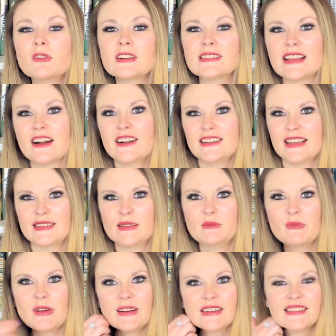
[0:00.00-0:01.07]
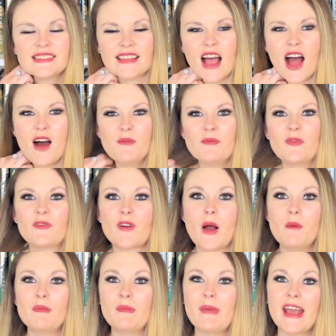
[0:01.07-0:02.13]
more Sarah Dessen books
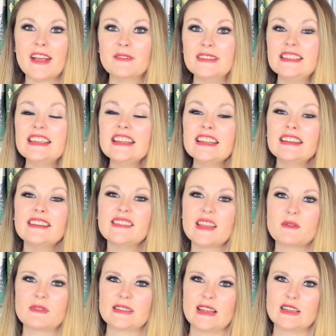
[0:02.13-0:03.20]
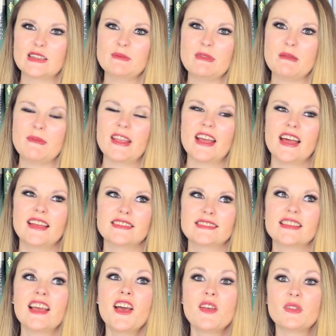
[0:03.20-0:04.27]
from Penguin Teen. They were sent to me because
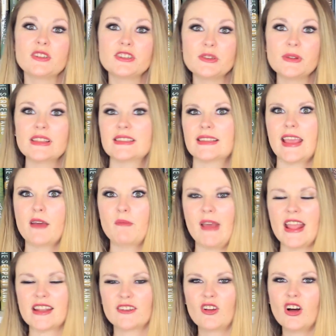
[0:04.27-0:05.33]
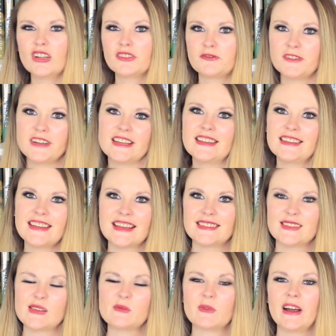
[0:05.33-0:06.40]
they're doing this campaign called Read a
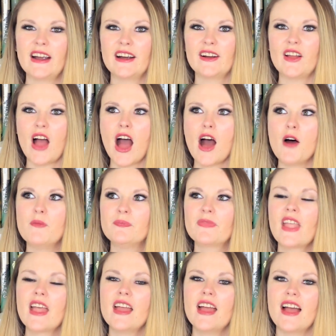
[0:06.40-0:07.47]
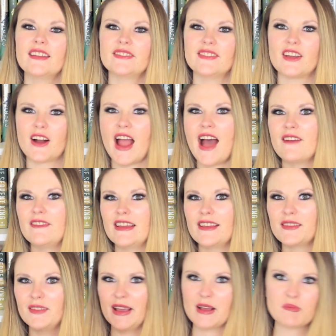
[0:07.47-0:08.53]
Dessen where they're
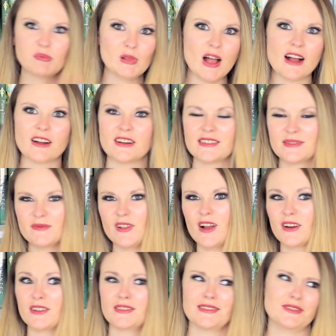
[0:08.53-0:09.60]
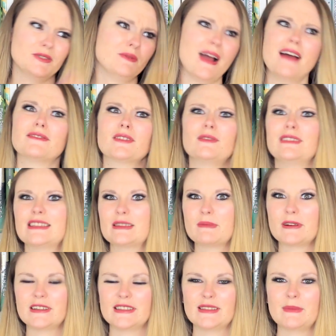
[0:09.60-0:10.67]
having like bloggers and vloggers and whoever wants to
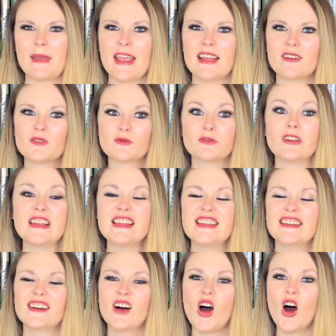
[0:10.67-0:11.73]
participate read